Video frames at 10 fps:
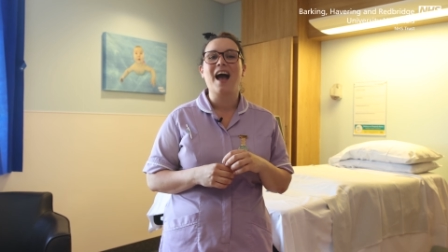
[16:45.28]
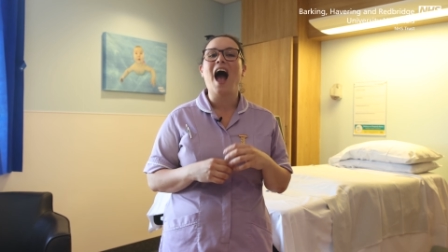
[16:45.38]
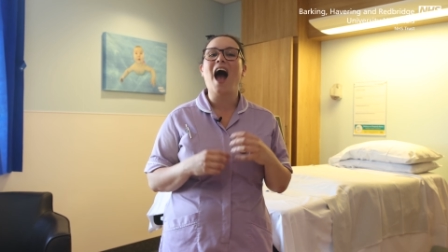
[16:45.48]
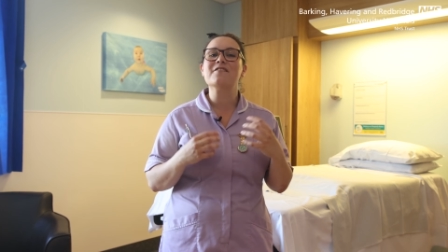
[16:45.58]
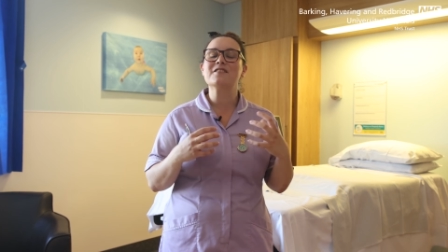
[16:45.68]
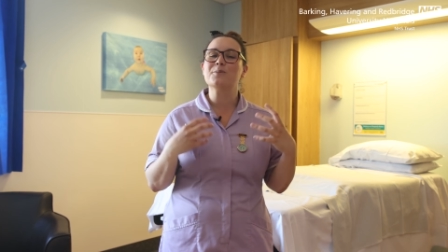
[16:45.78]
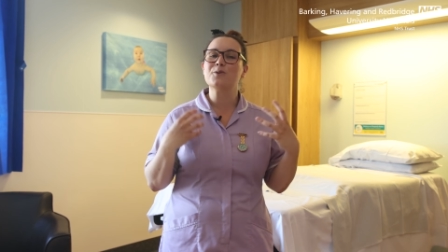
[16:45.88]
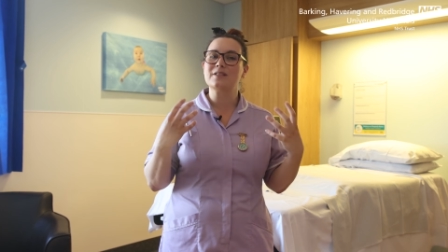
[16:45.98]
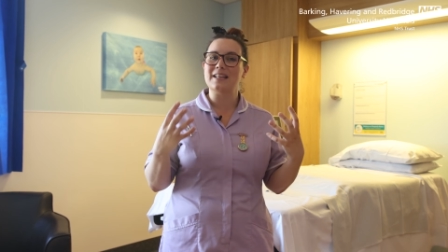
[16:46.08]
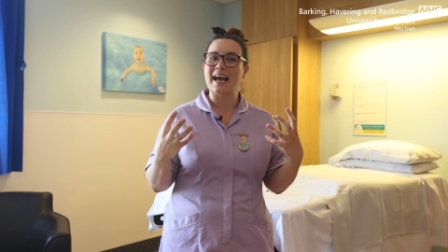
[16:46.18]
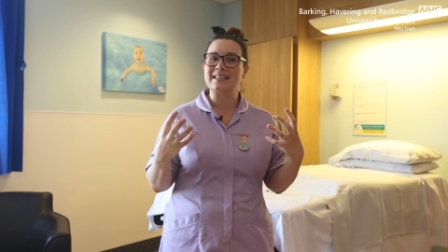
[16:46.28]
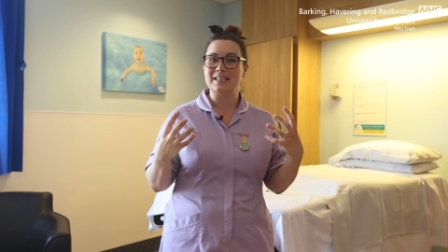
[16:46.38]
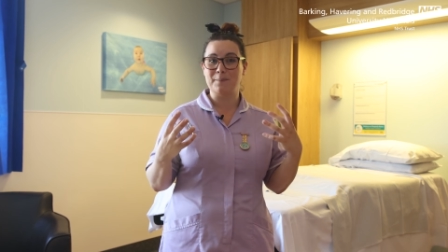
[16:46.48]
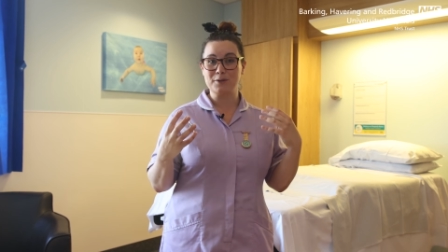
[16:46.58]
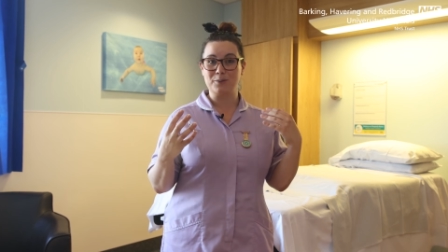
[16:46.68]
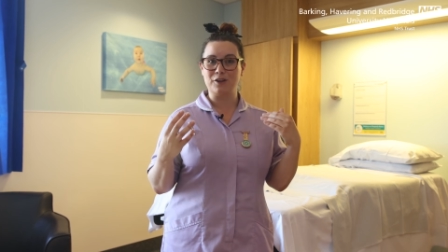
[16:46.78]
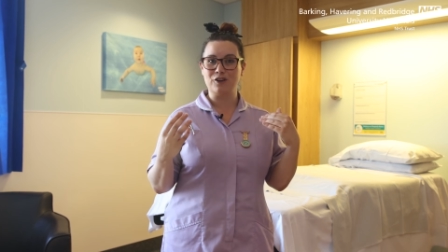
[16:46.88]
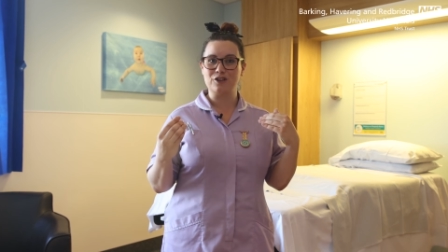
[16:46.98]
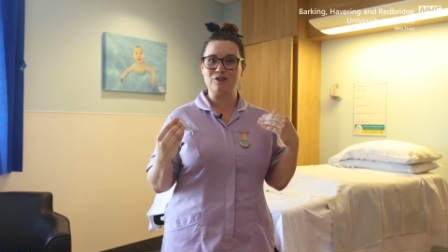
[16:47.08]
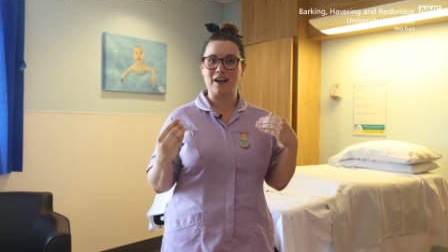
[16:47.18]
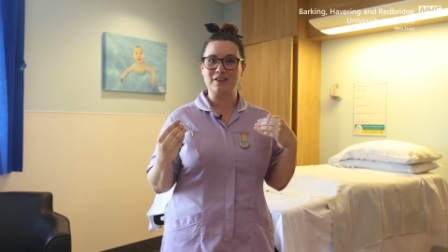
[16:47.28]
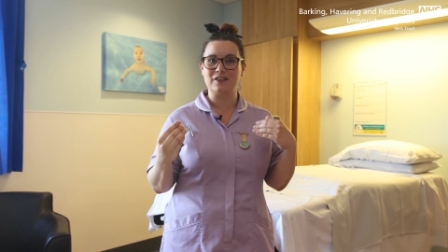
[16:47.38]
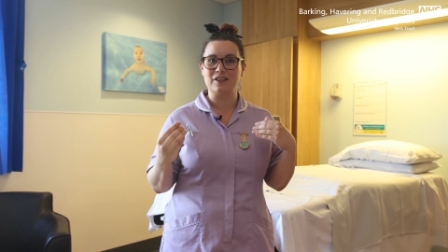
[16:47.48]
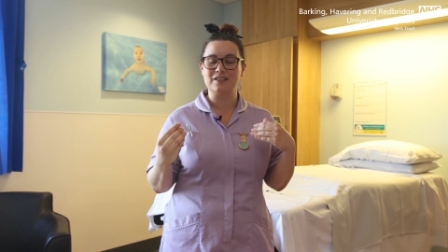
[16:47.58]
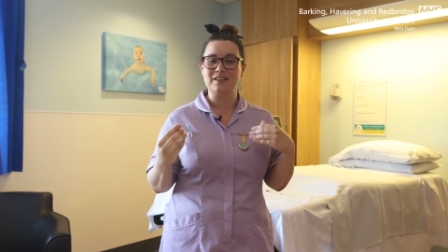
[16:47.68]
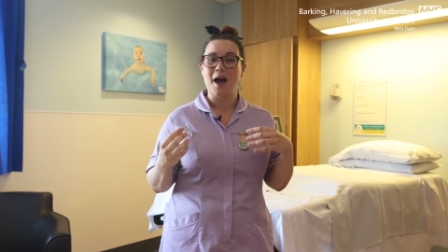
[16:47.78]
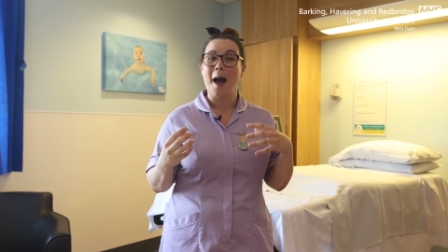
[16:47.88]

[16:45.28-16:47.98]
Have small snacks in between your contractions